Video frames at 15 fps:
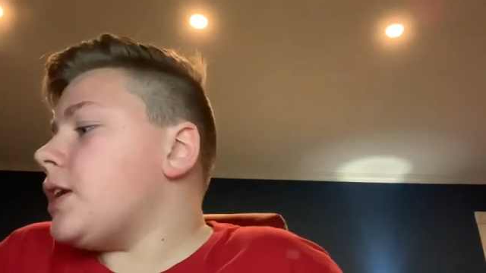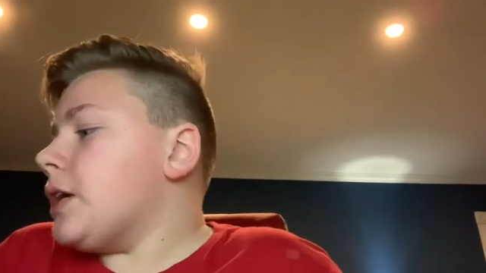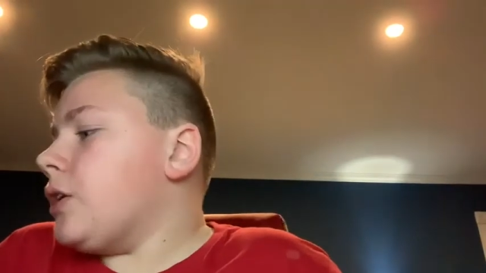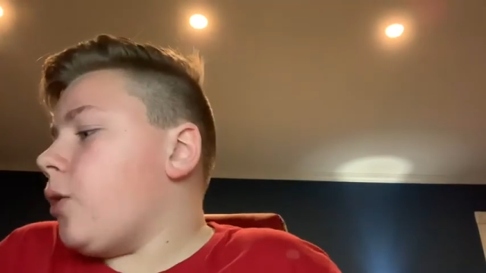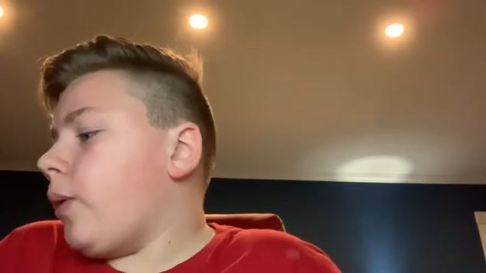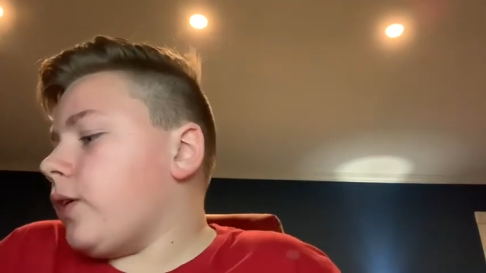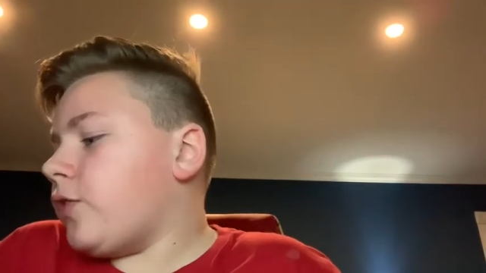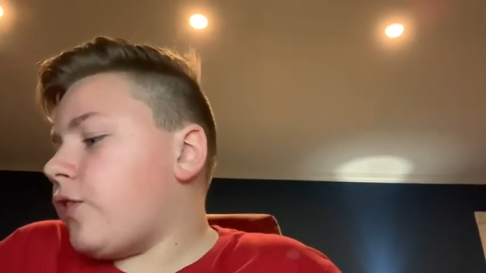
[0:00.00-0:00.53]
can
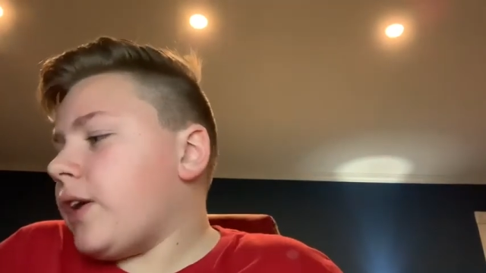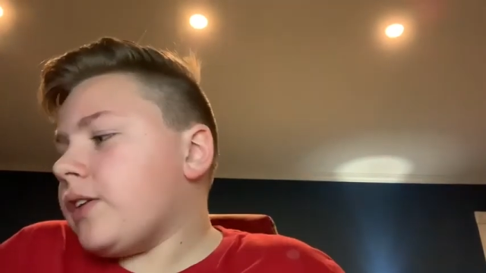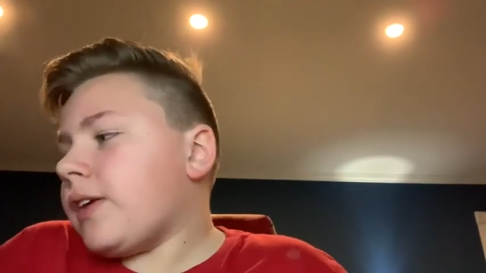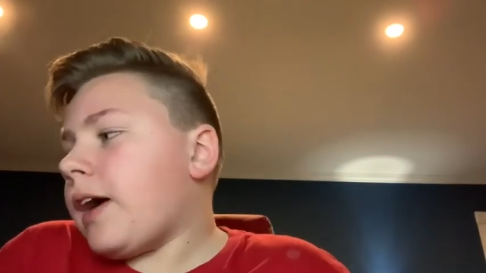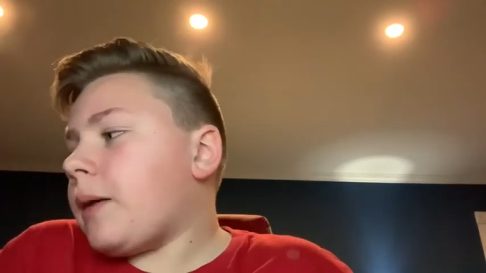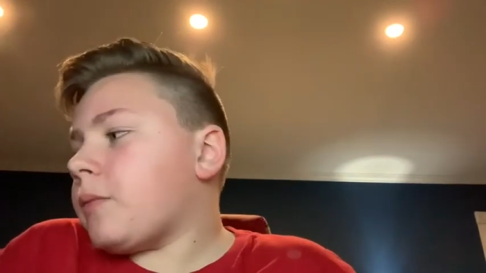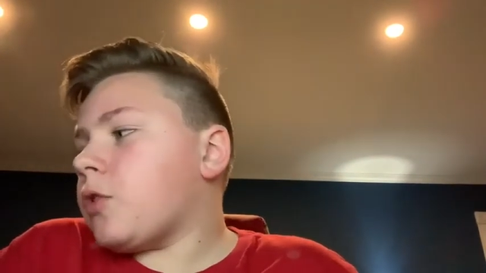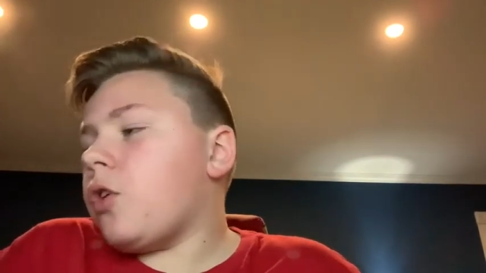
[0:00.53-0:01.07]
always face
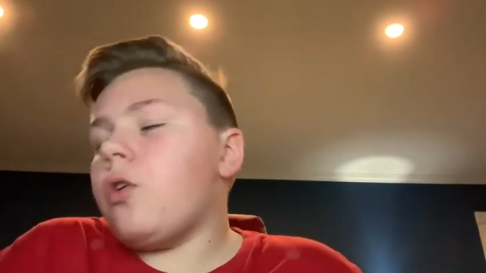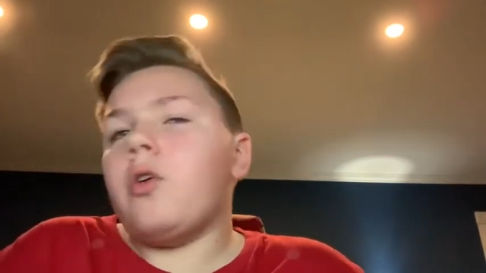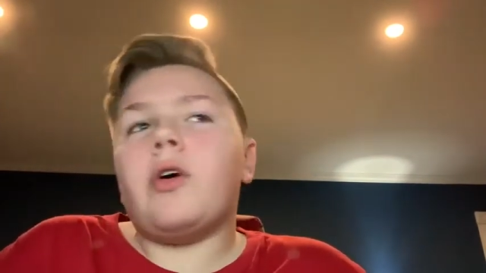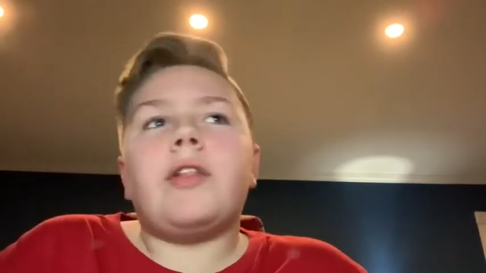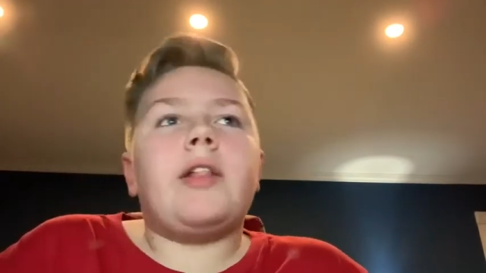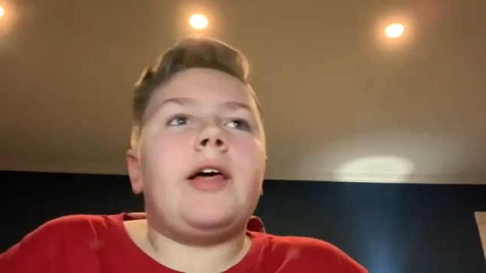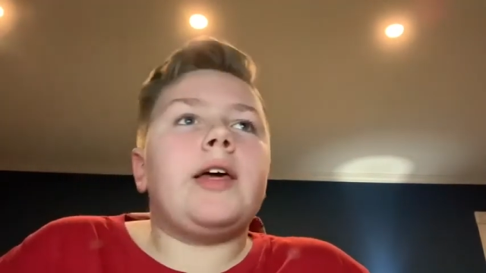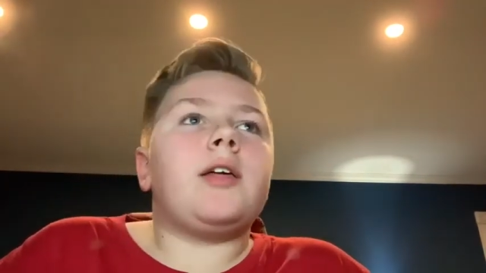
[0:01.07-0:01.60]
Adam Cole
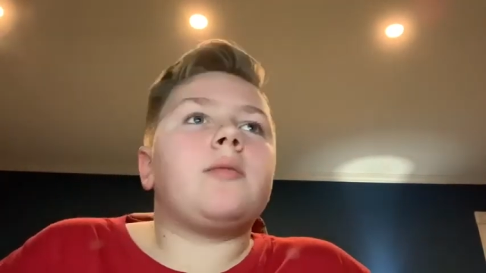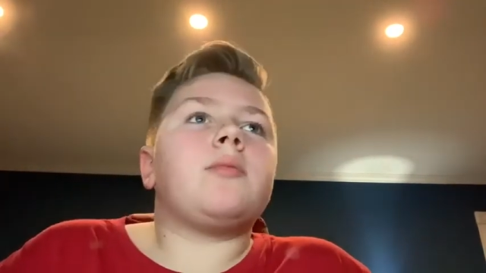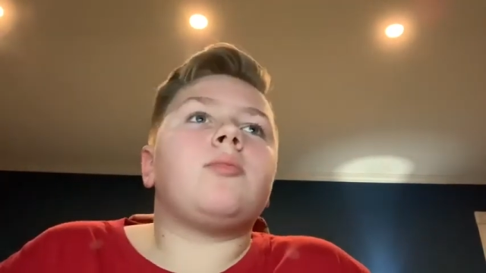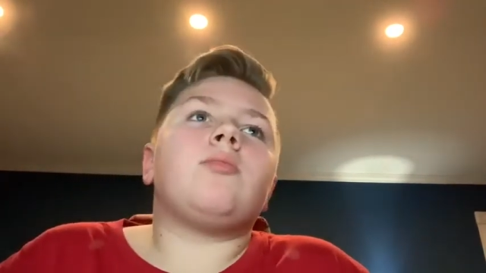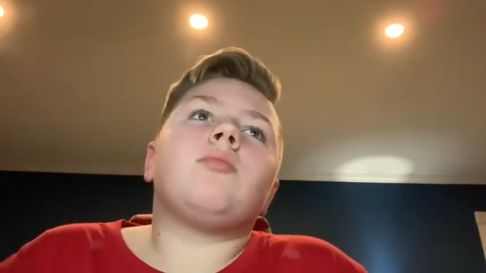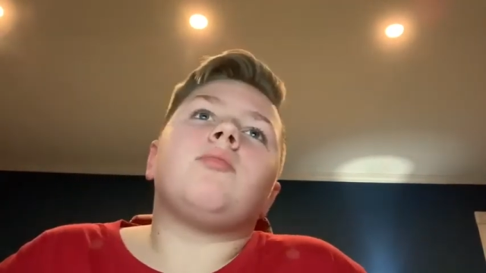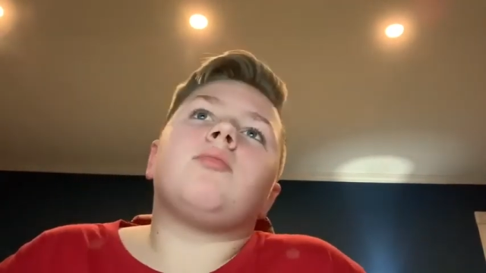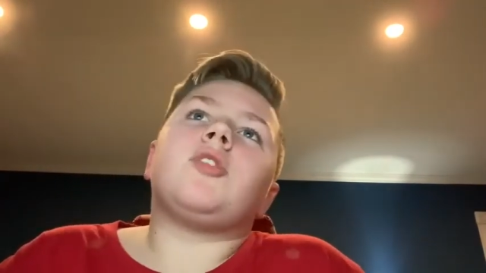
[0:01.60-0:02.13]
at like
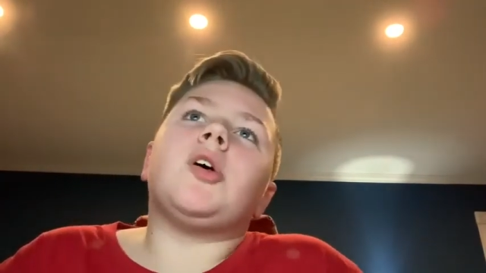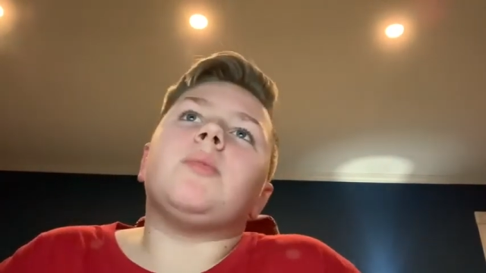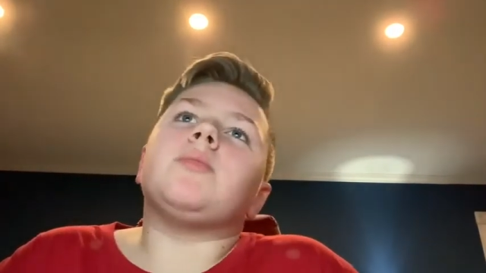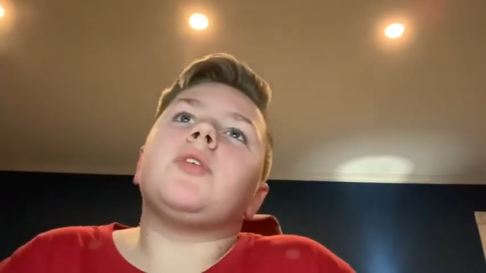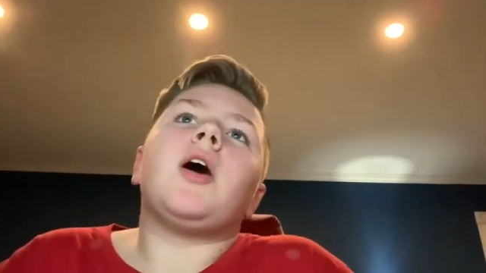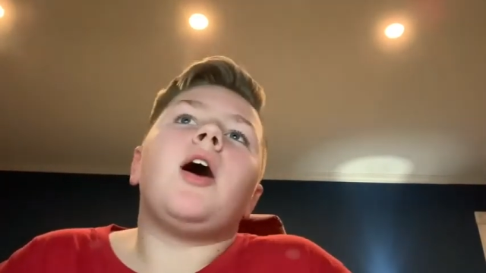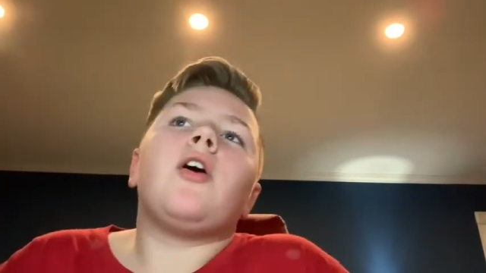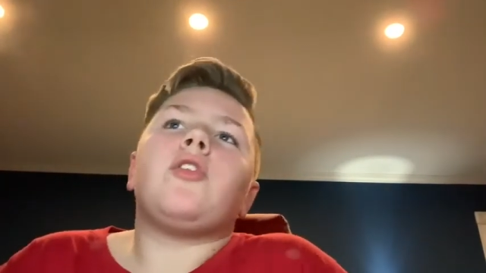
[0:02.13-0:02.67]
some
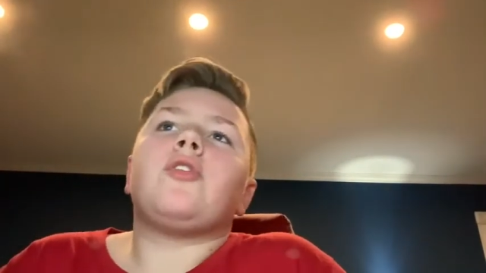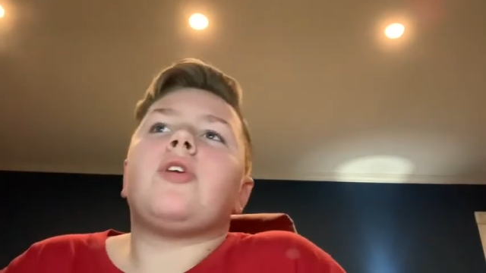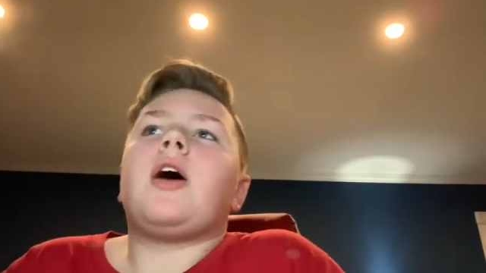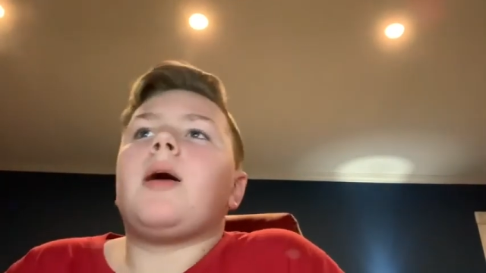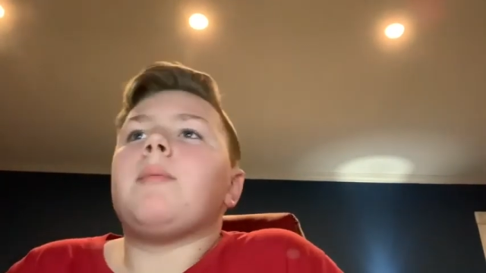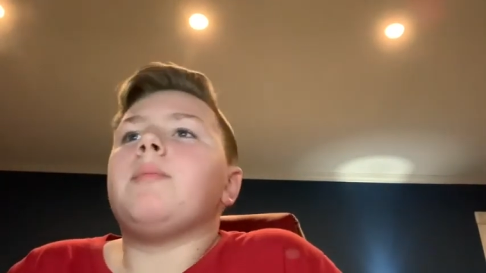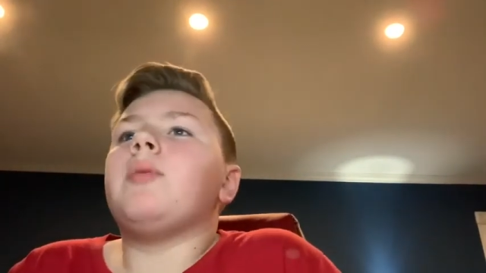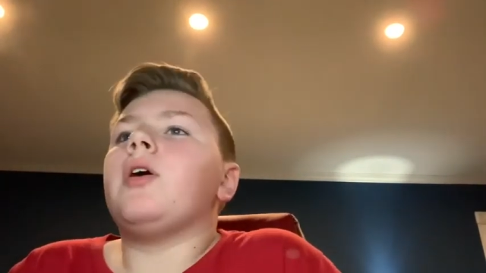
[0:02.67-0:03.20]
other
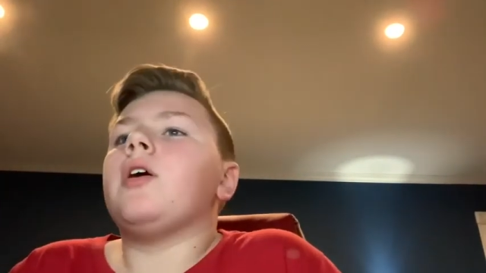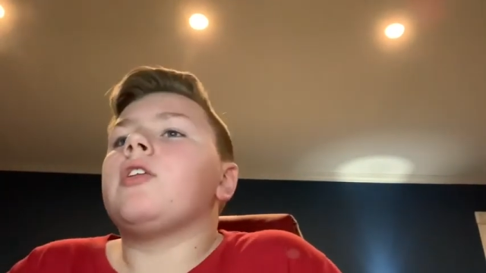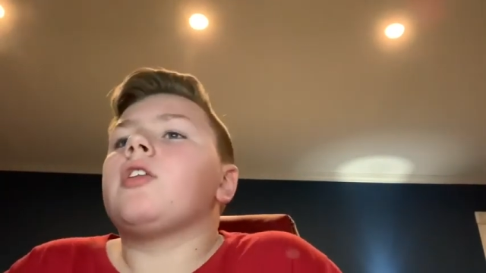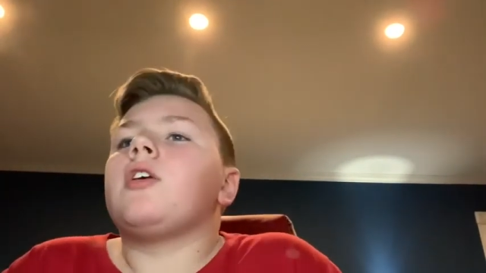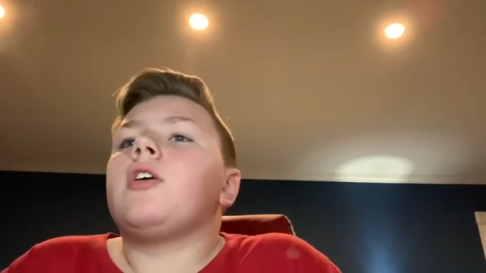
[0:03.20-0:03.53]
time. But